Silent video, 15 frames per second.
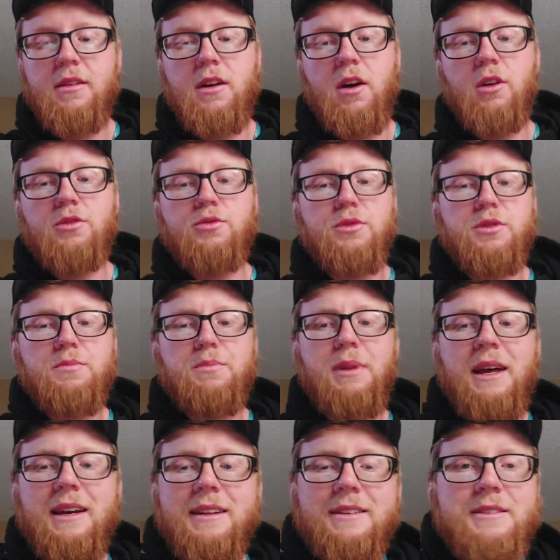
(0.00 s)
the Aldrich
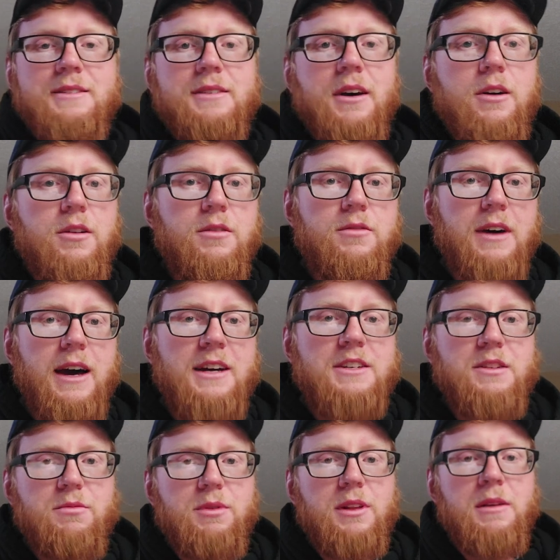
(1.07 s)
Plan itself
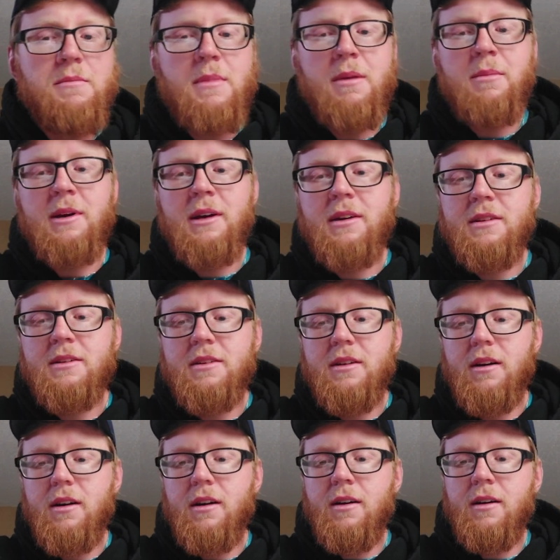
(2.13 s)
actually really mimicked
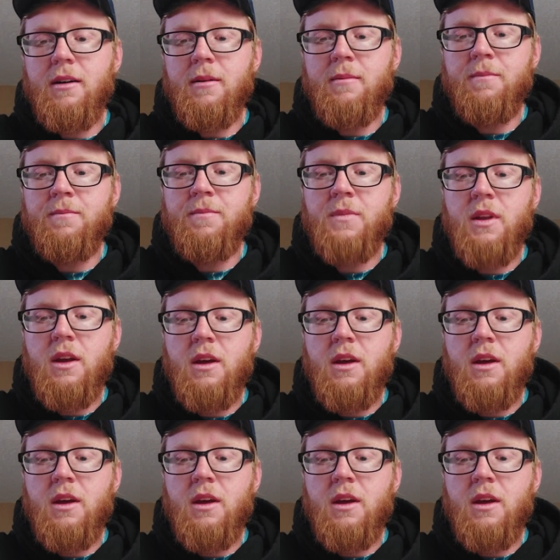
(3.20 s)
um,